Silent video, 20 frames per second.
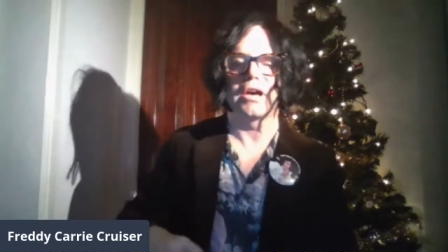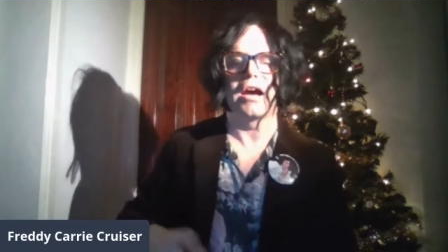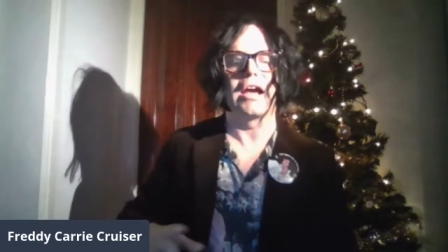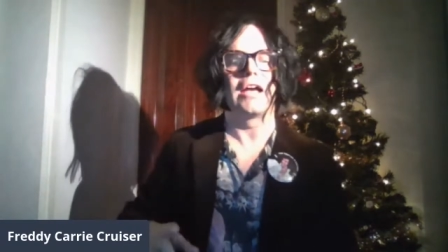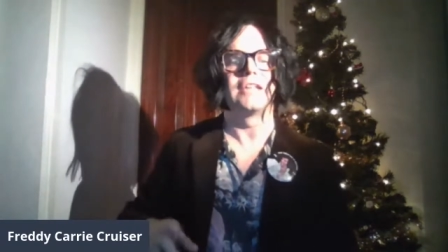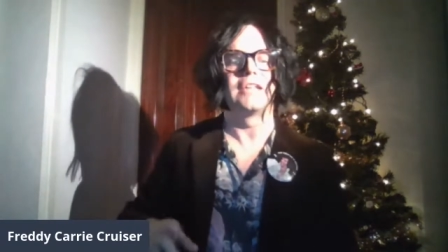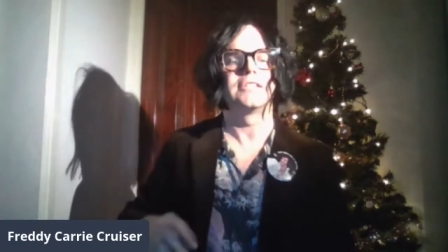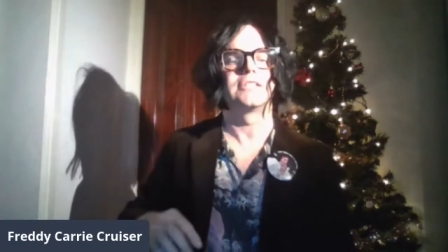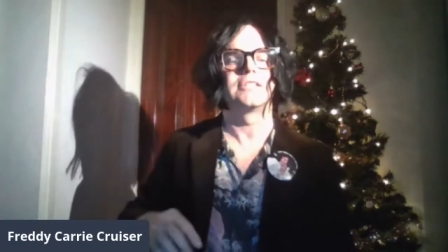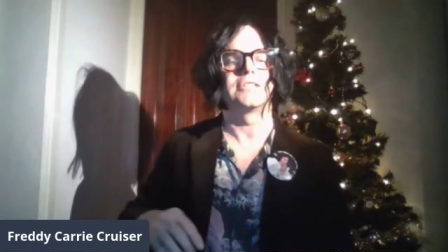I
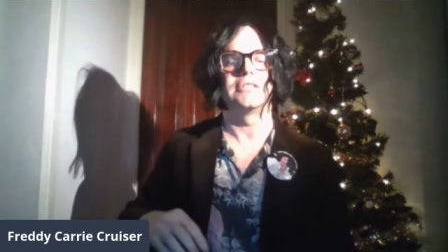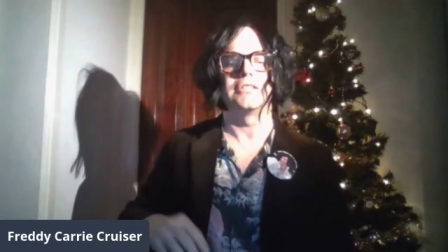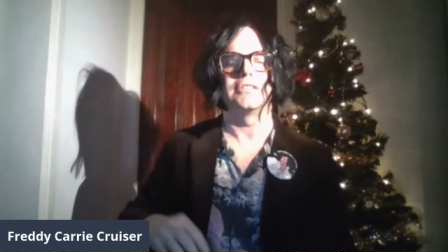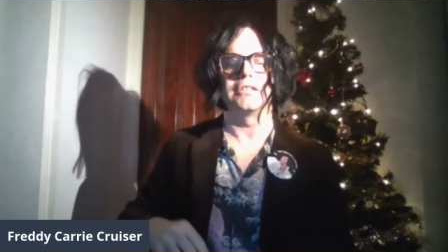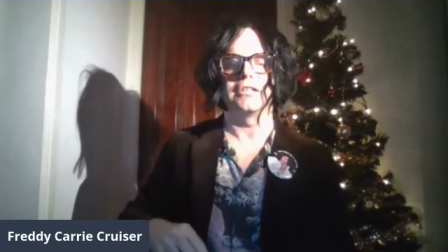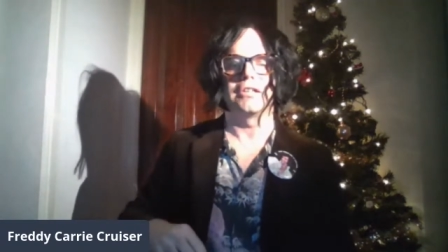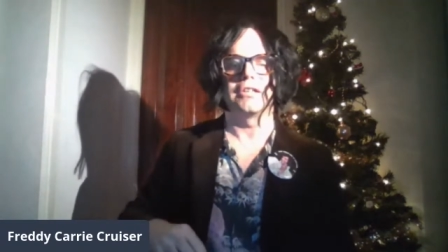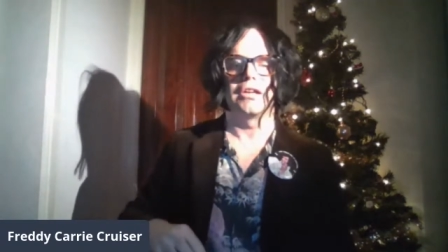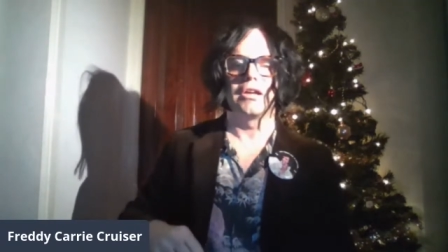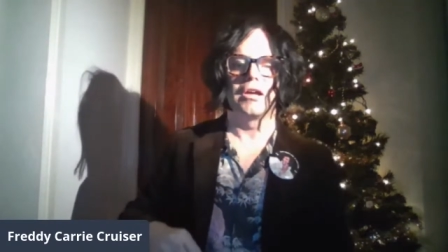
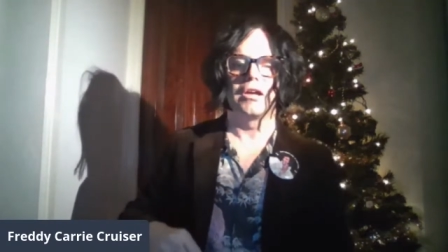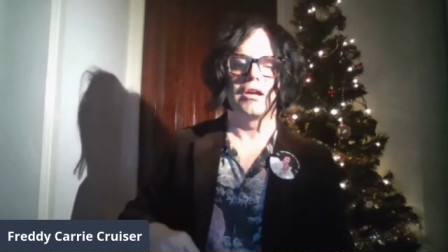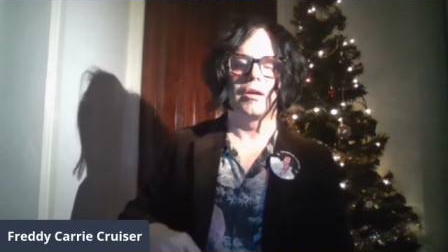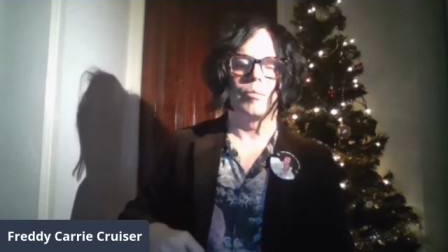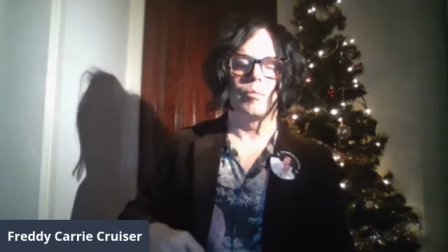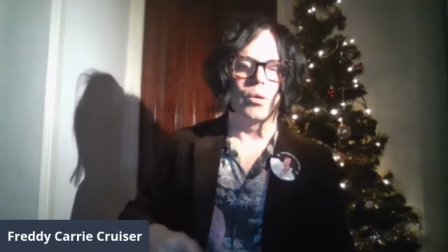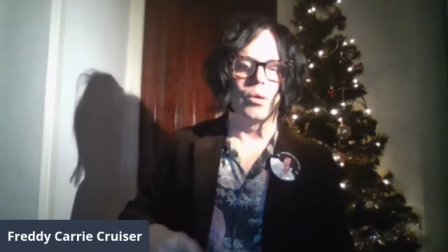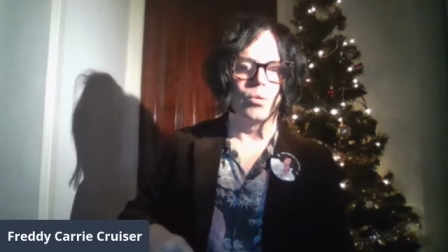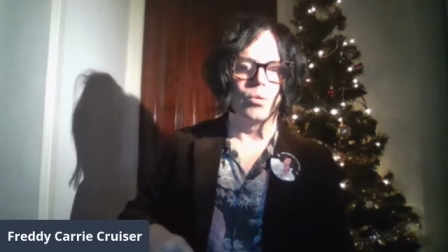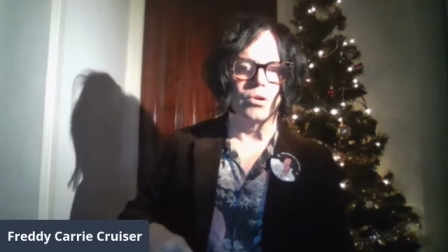answered,
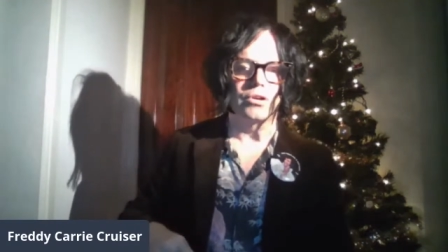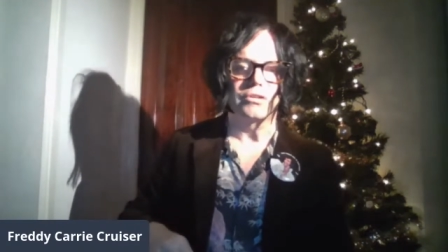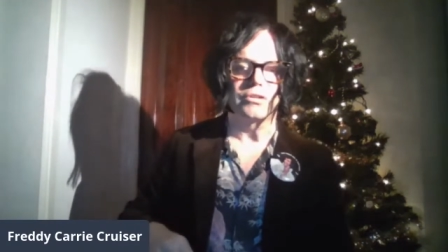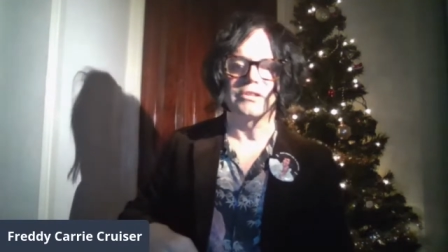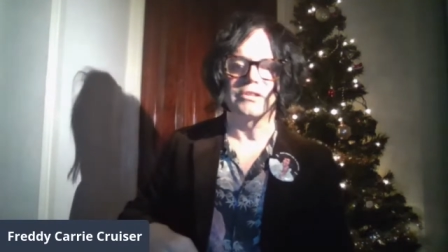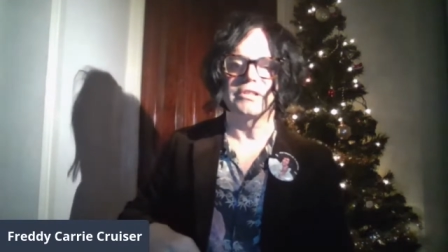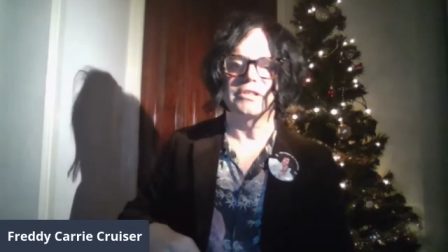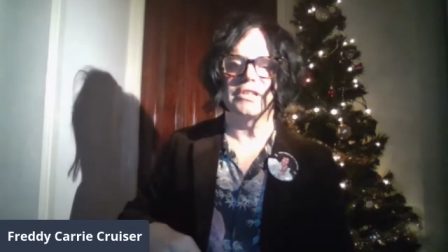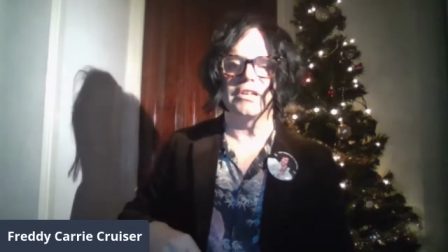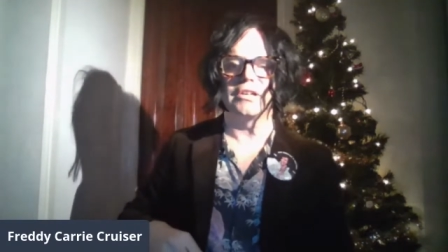"My world
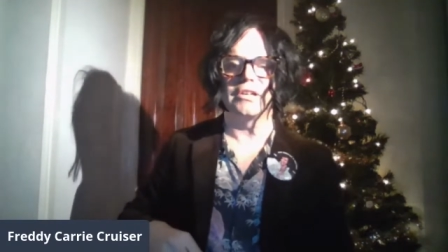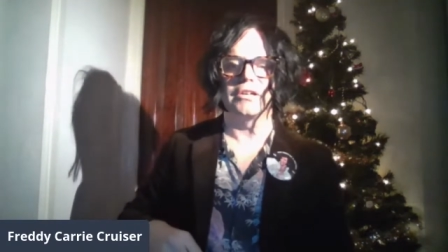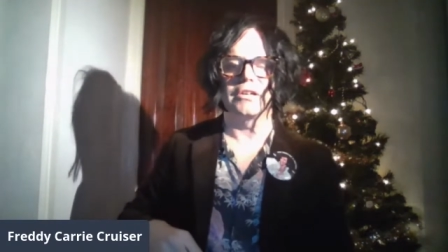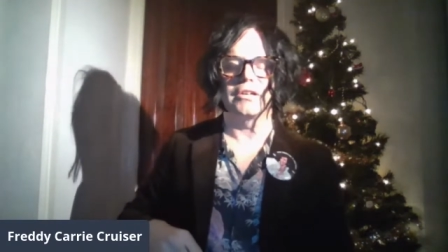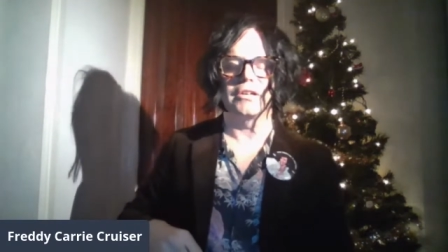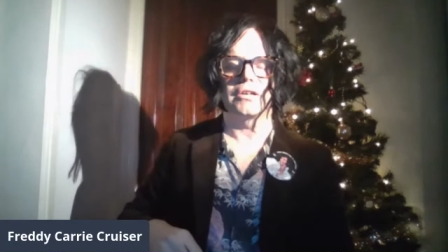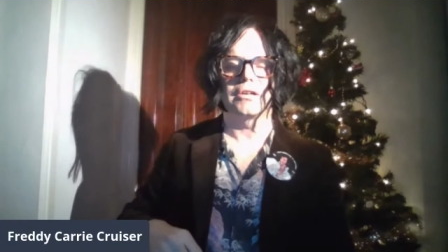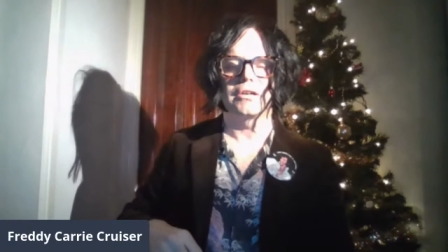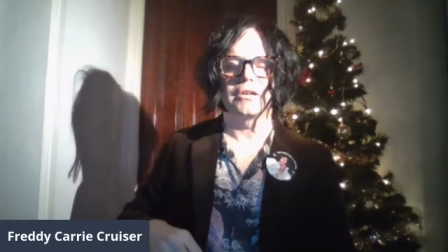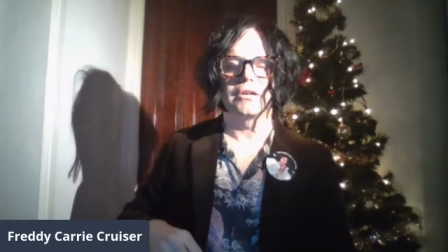is
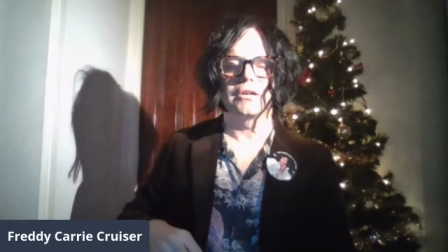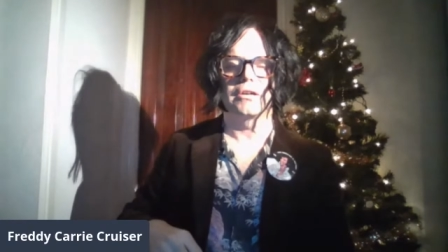here,